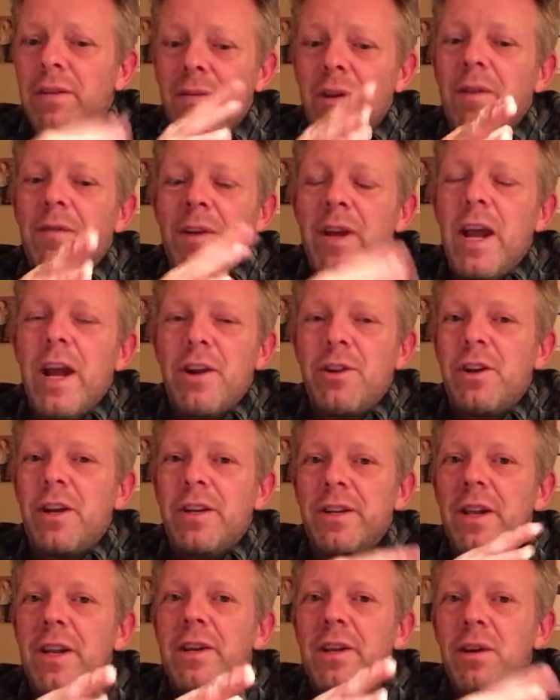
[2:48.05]
If he actually
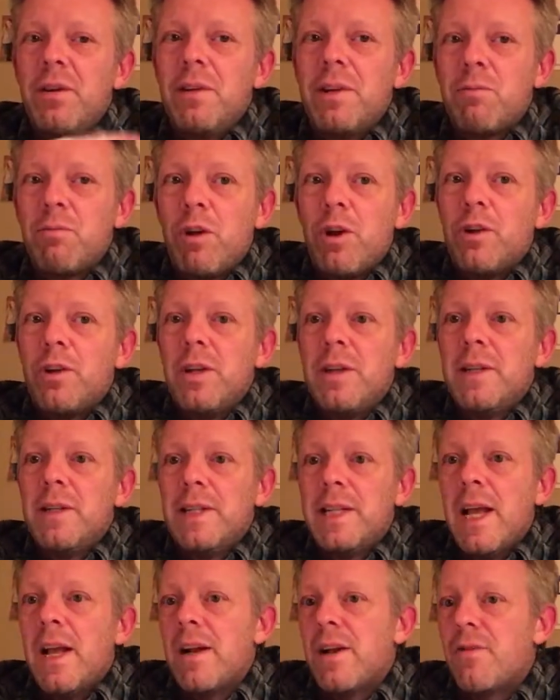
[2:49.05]
did use Russian
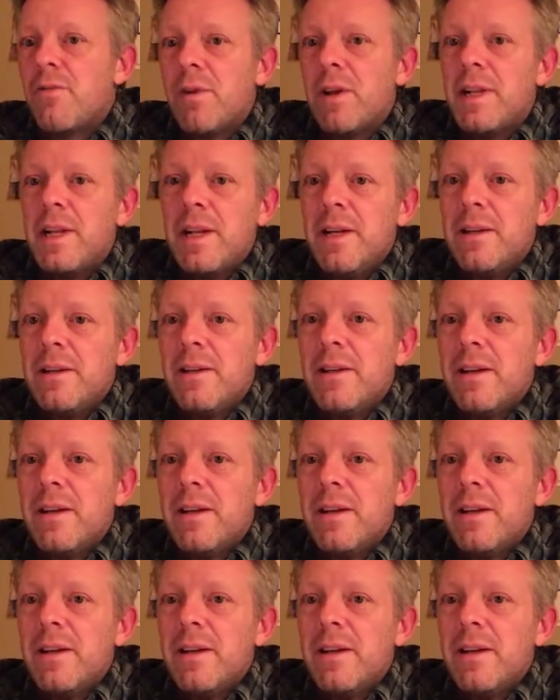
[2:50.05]
salad dressing,